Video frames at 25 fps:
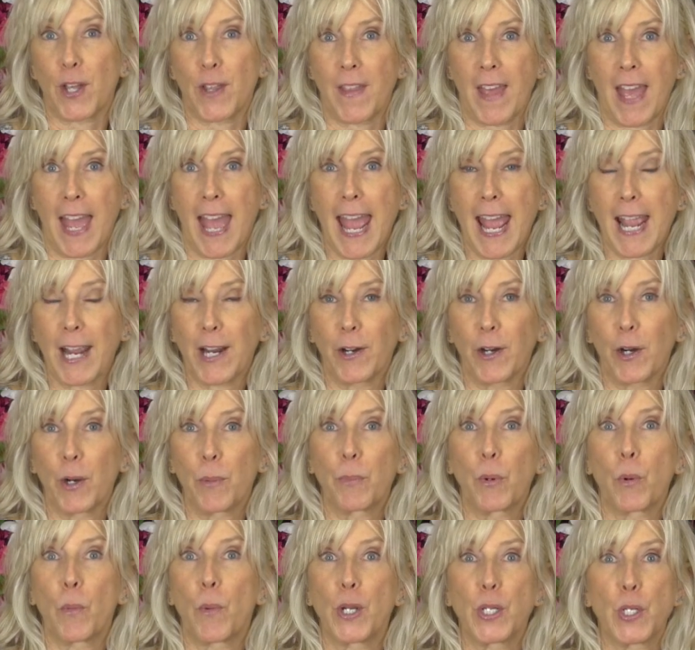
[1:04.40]
on the hanger,
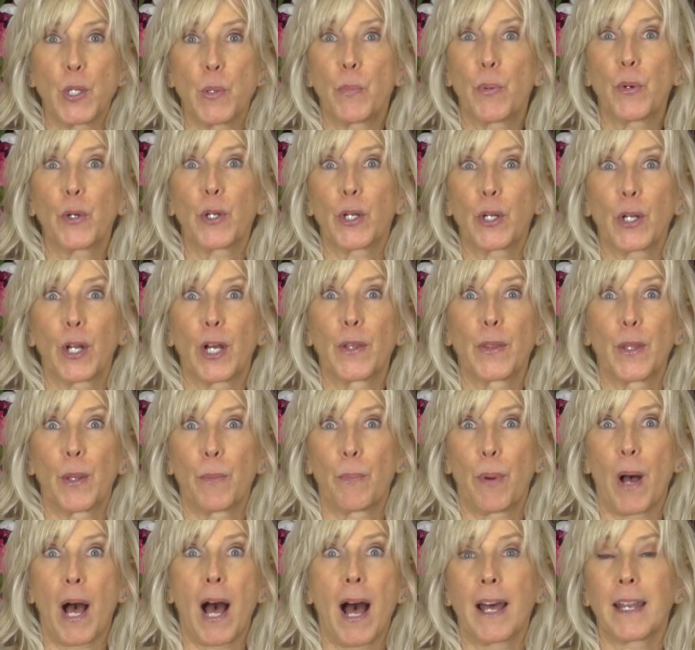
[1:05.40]
but when you put it on the
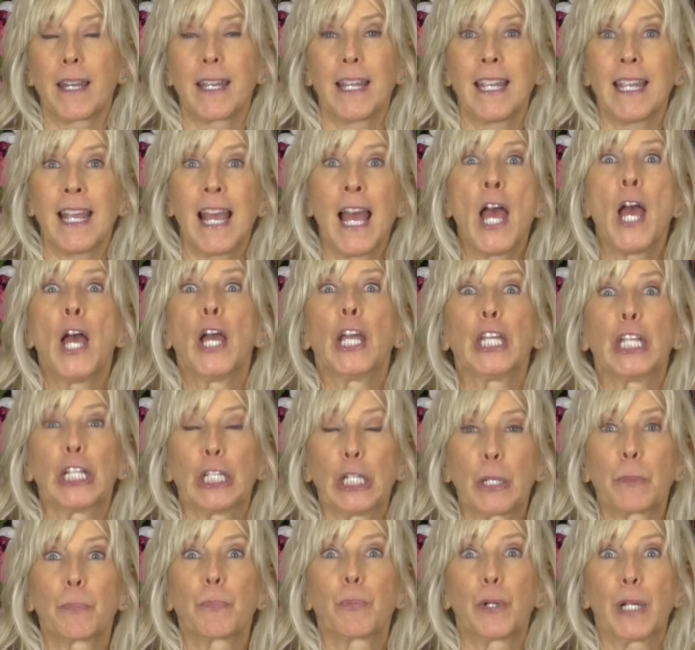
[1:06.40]
body, you
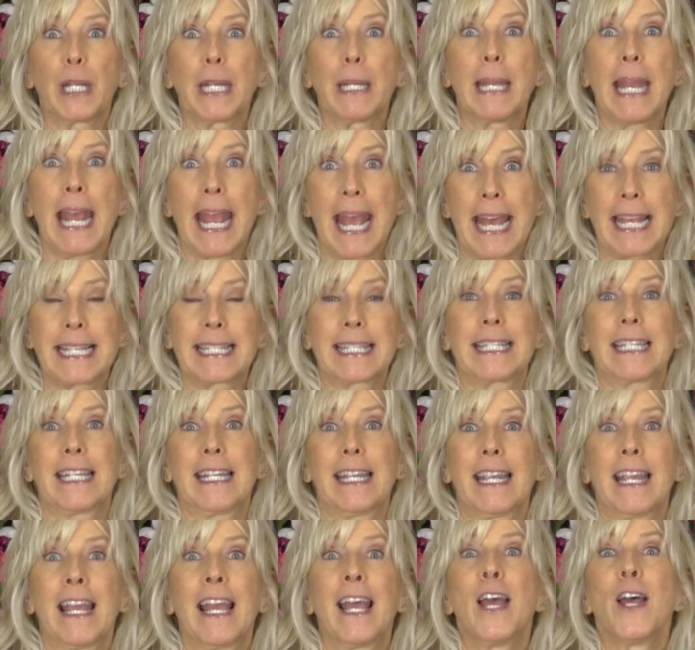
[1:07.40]
look pretty
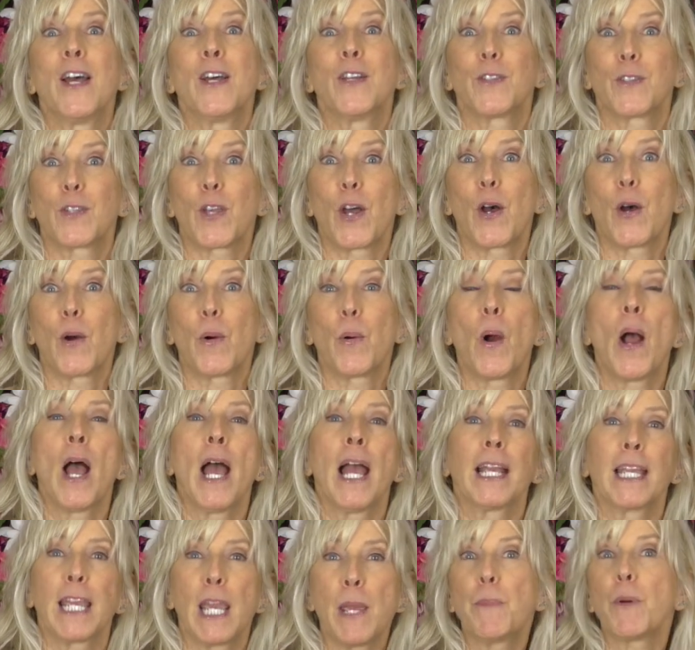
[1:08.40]
nasty. So
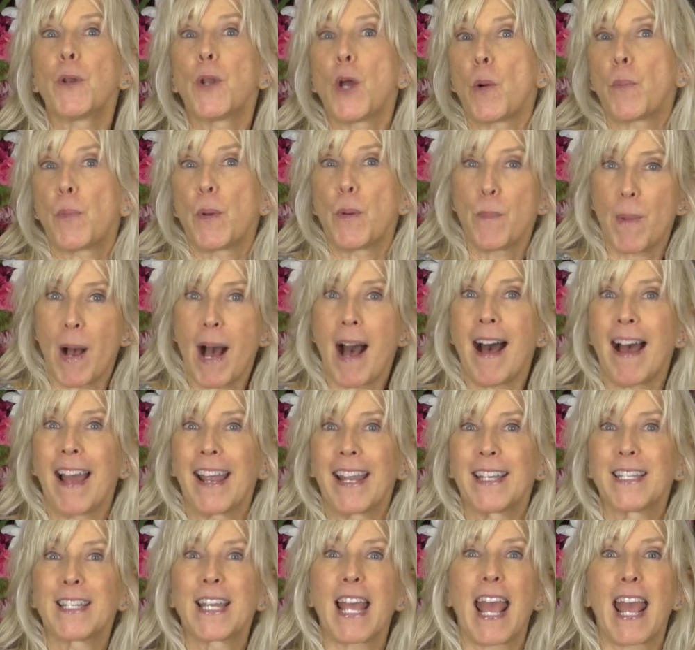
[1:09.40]
keep an open
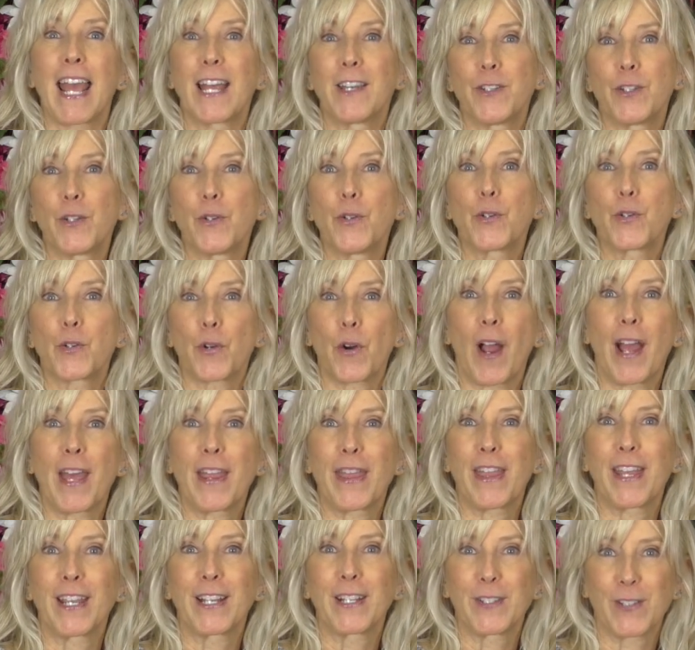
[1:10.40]
mind and do try
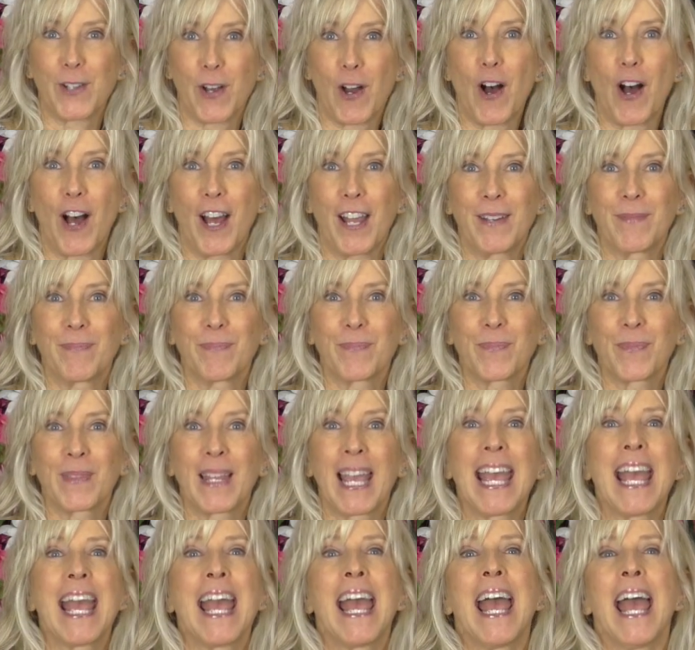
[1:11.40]
things on.
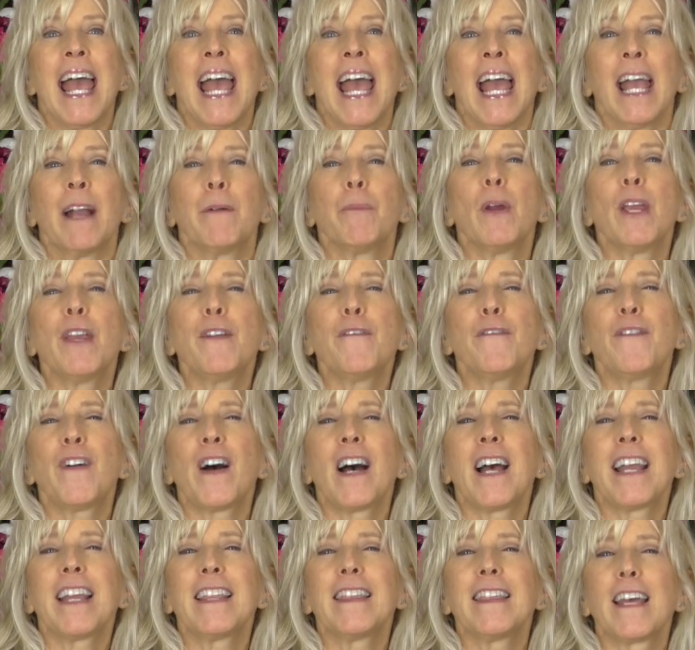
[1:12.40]
We
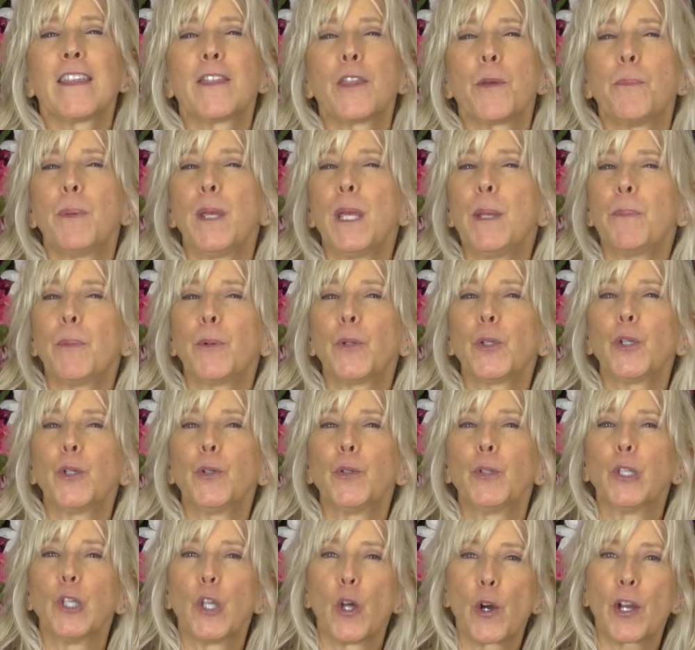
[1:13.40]
find that the people
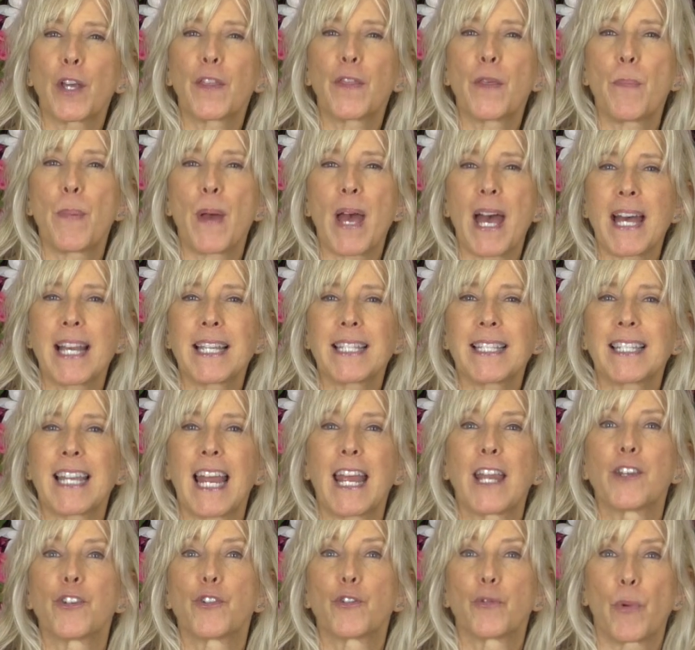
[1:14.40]
who look the best
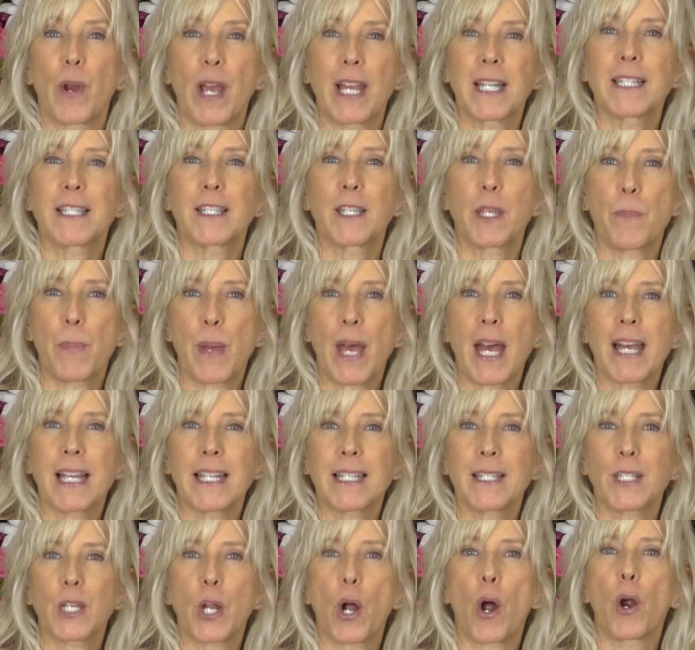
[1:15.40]
and dress the
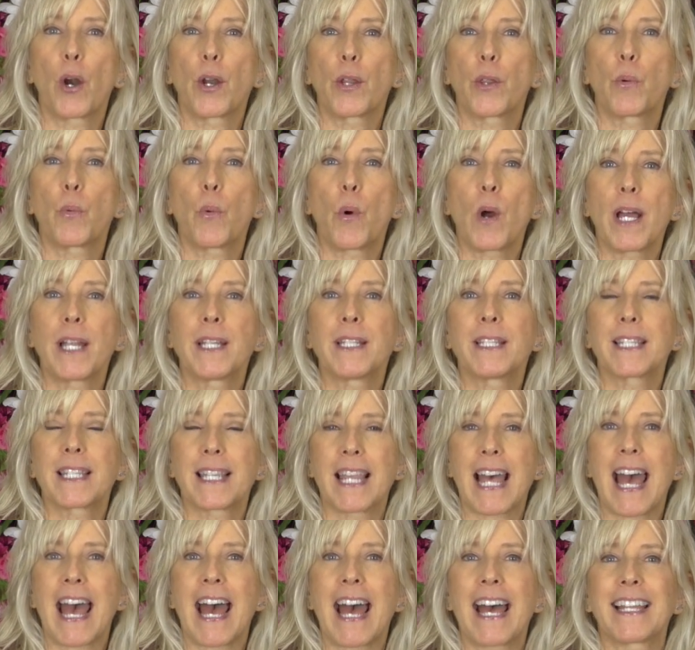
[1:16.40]
best are the ones
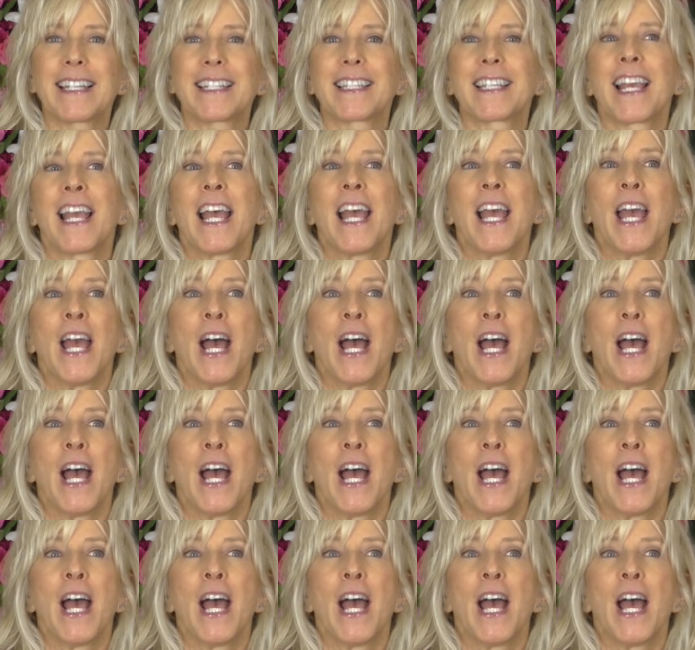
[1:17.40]
that